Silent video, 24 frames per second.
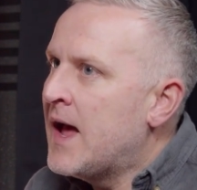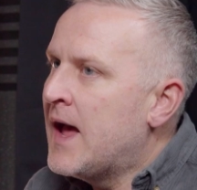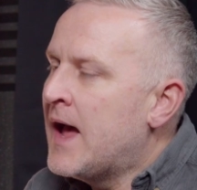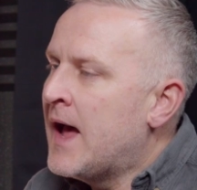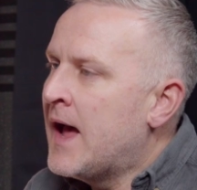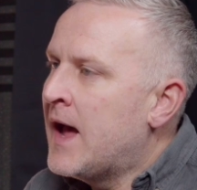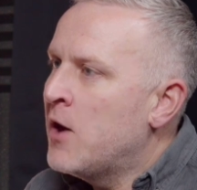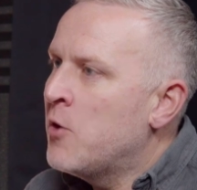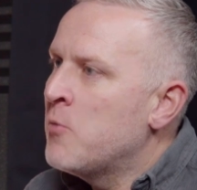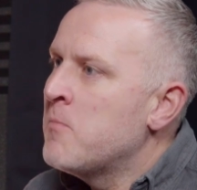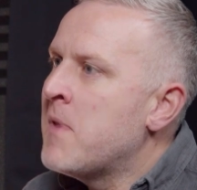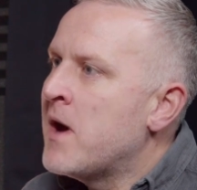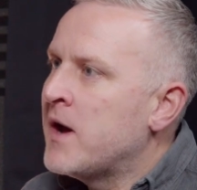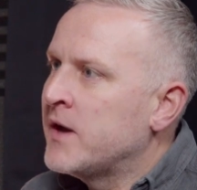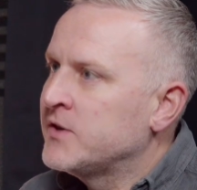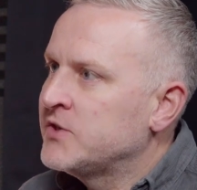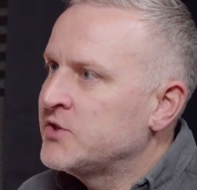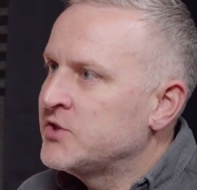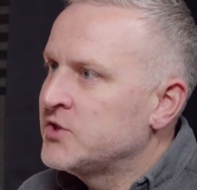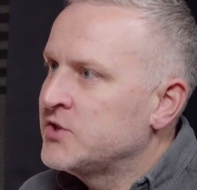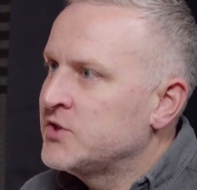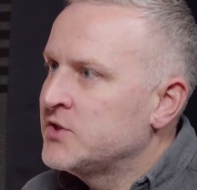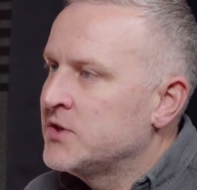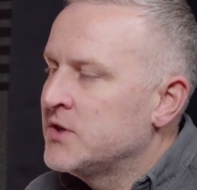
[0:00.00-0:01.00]
how
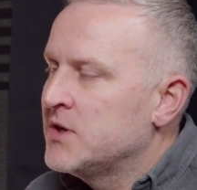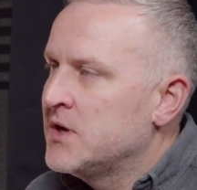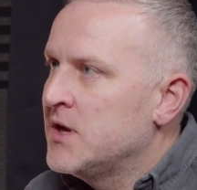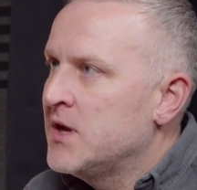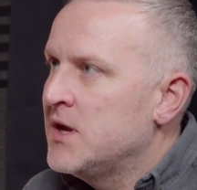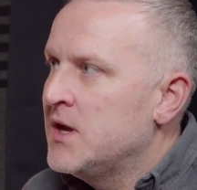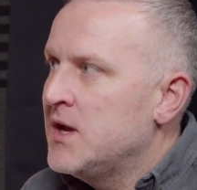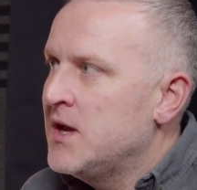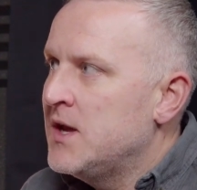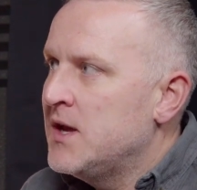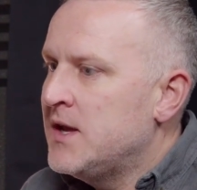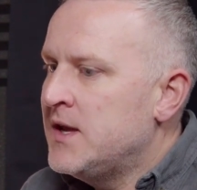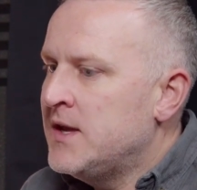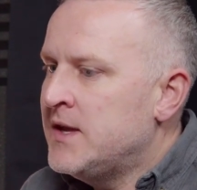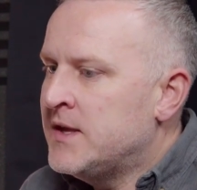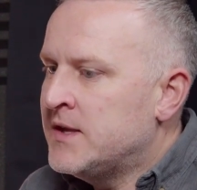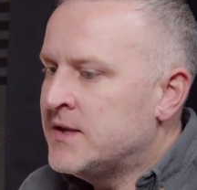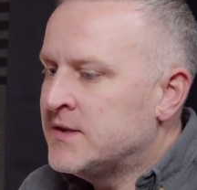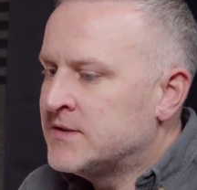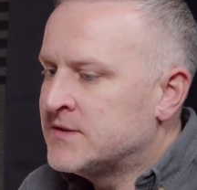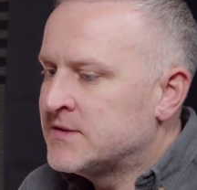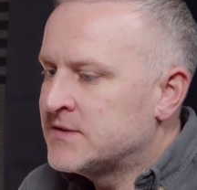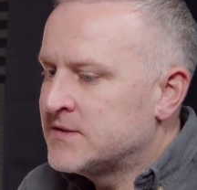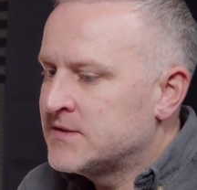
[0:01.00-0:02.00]
much
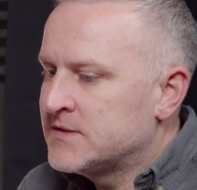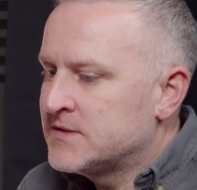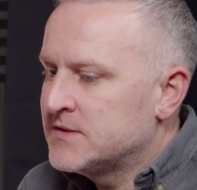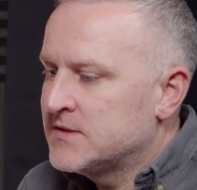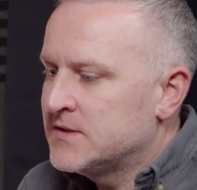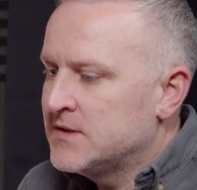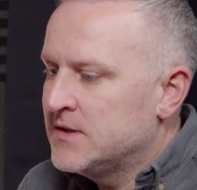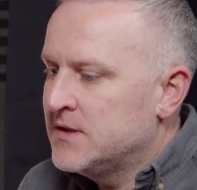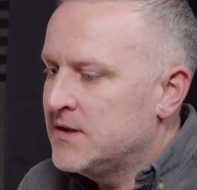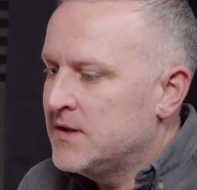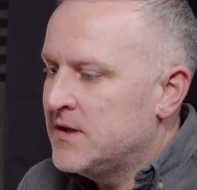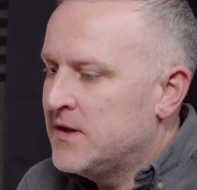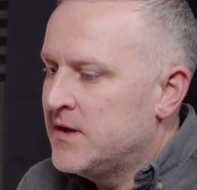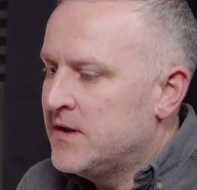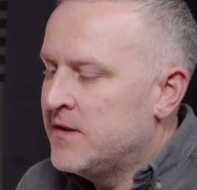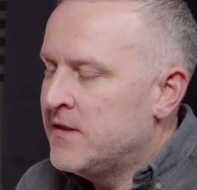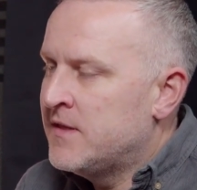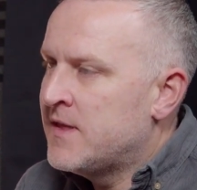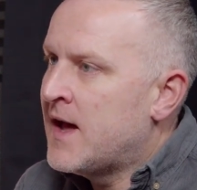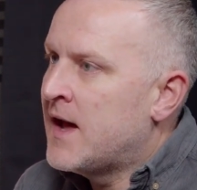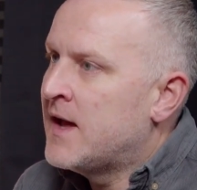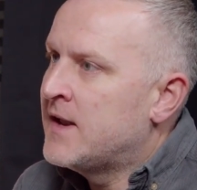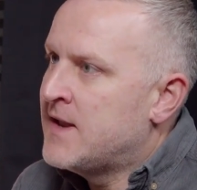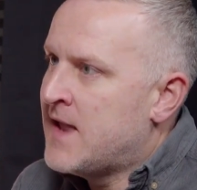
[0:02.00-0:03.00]
is
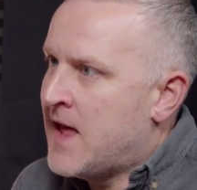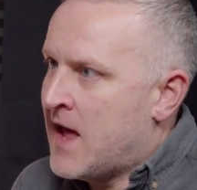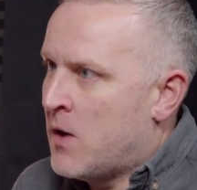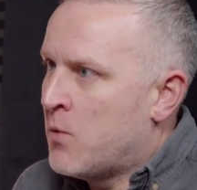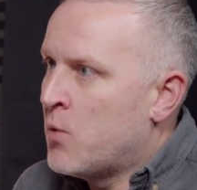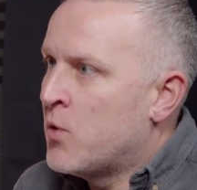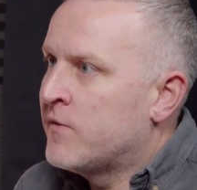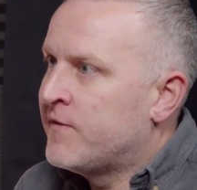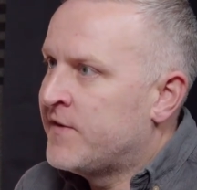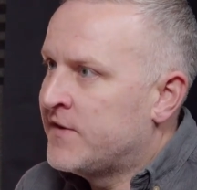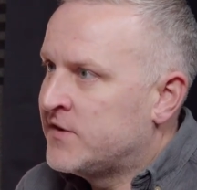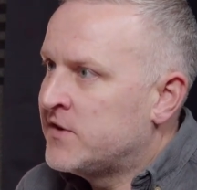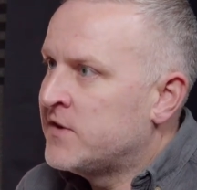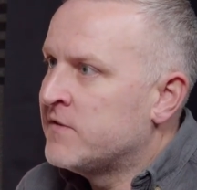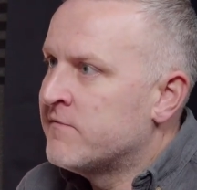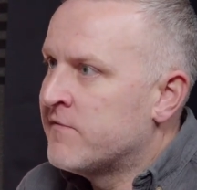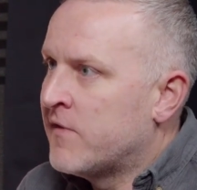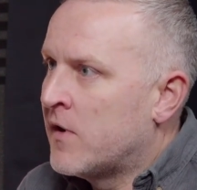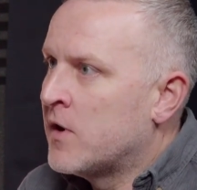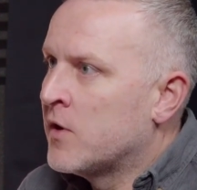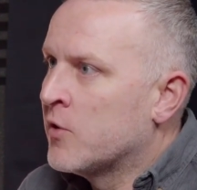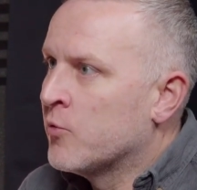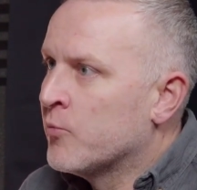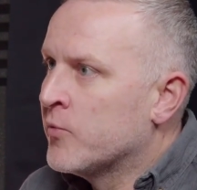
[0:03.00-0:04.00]
that now office
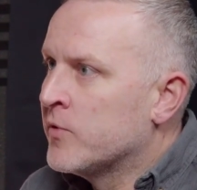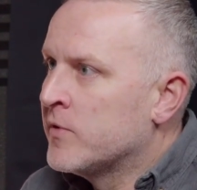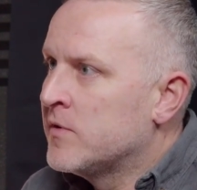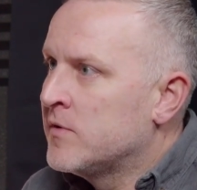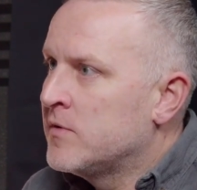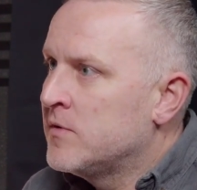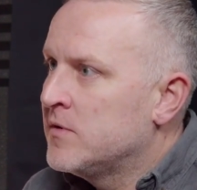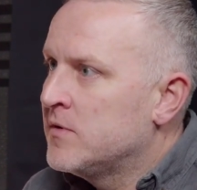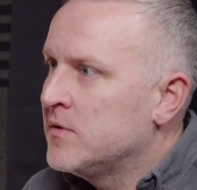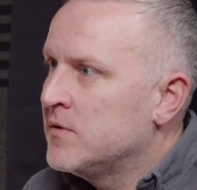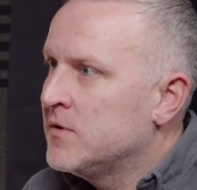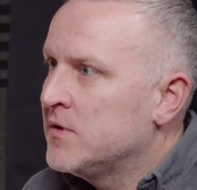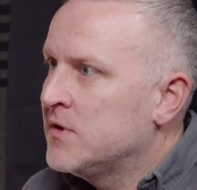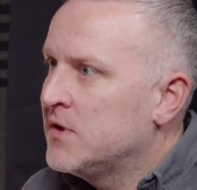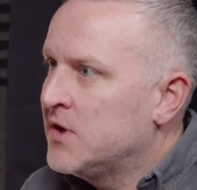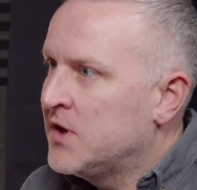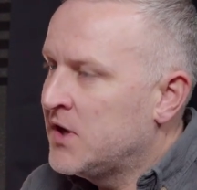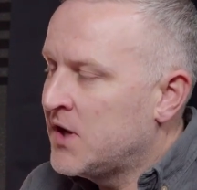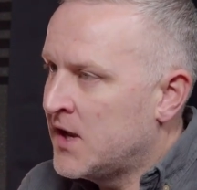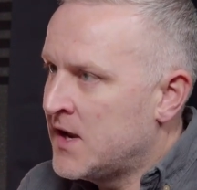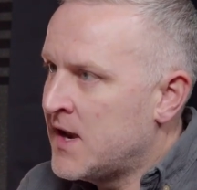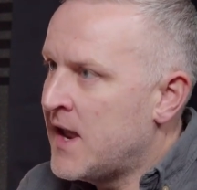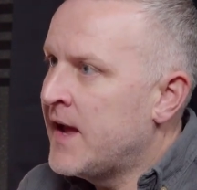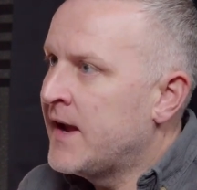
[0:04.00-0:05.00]
environment
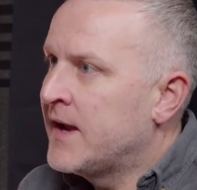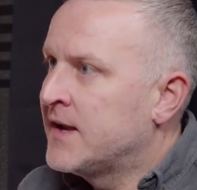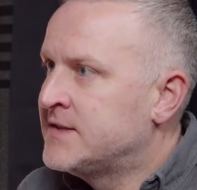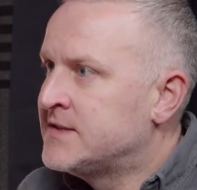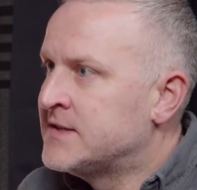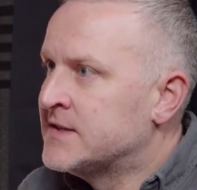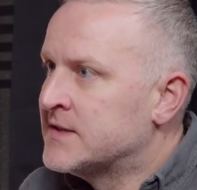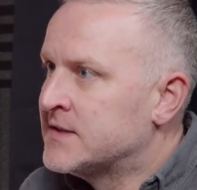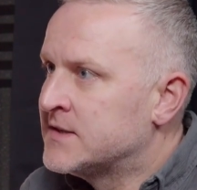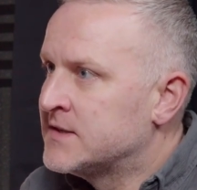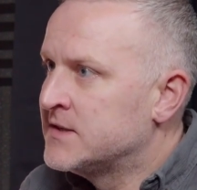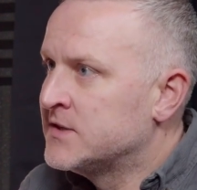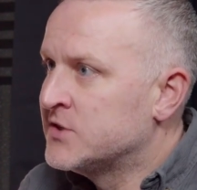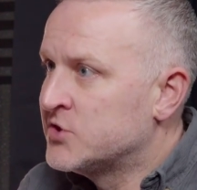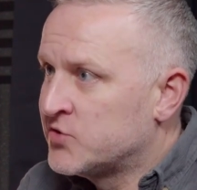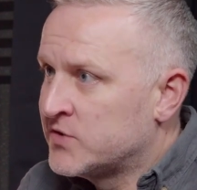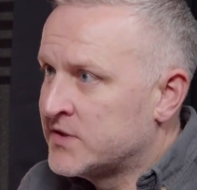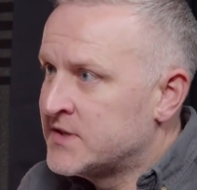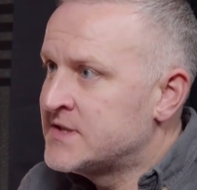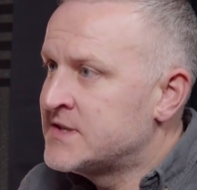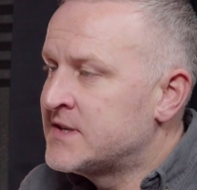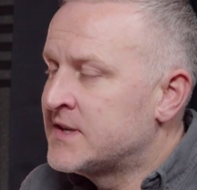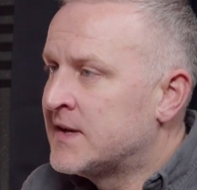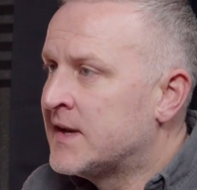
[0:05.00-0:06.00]
connected,
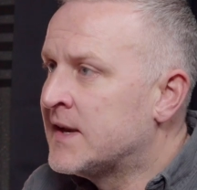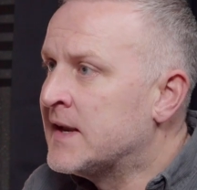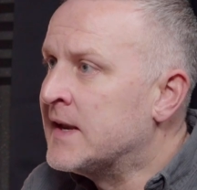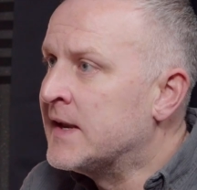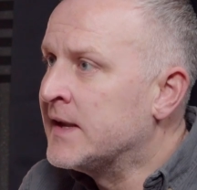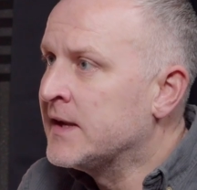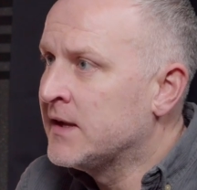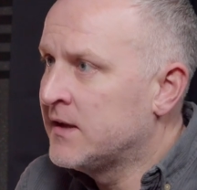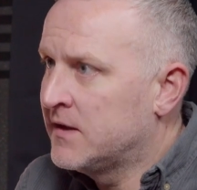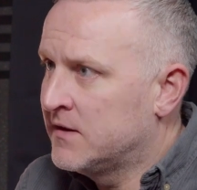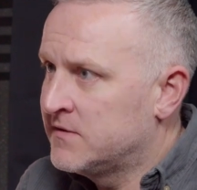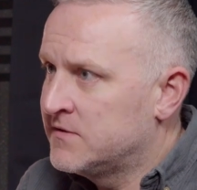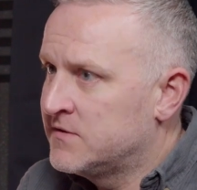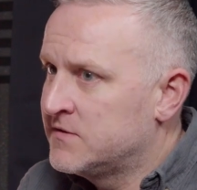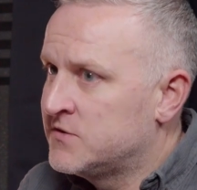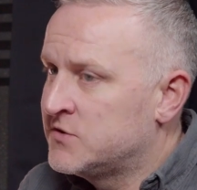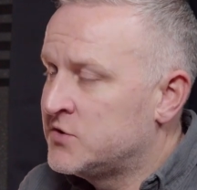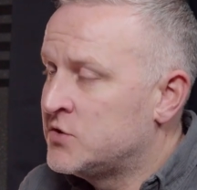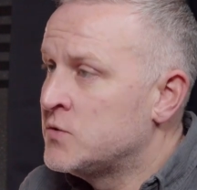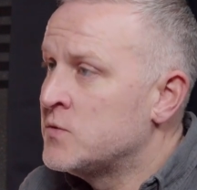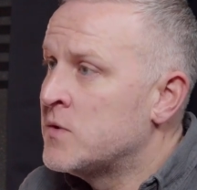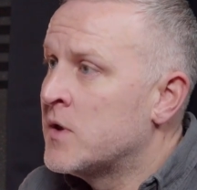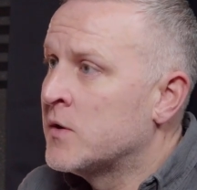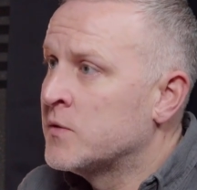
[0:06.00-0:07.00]
intrinsically linked
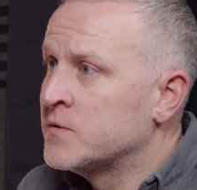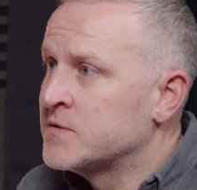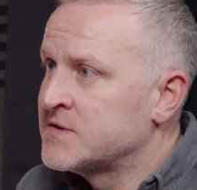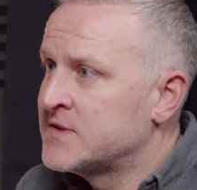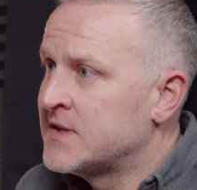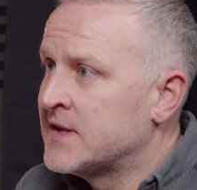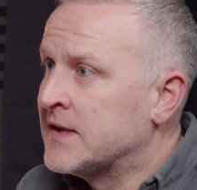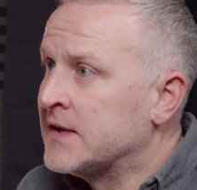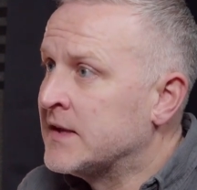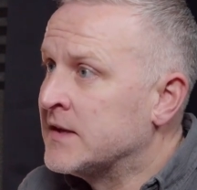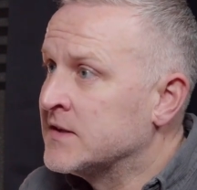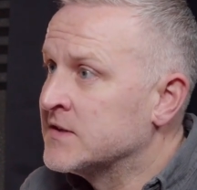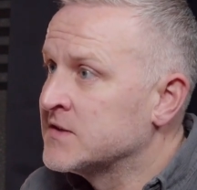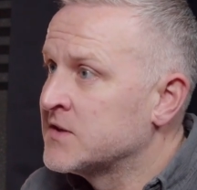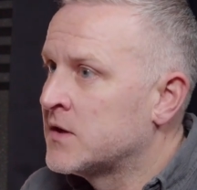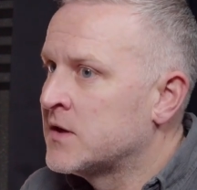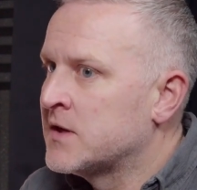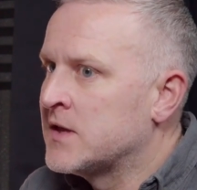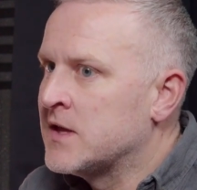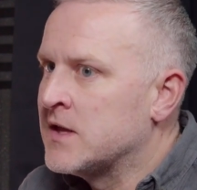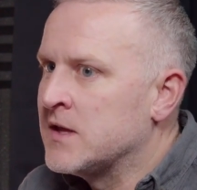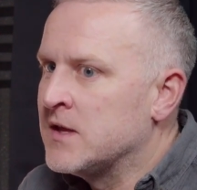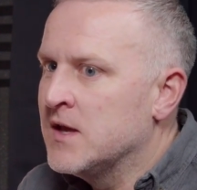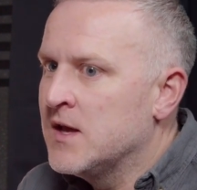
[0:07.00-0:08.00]
to those things,
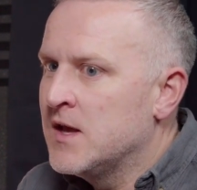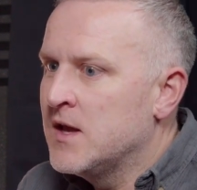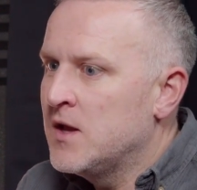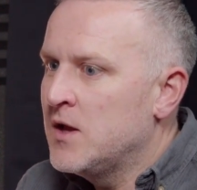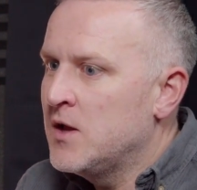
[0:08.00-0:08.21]
i.e.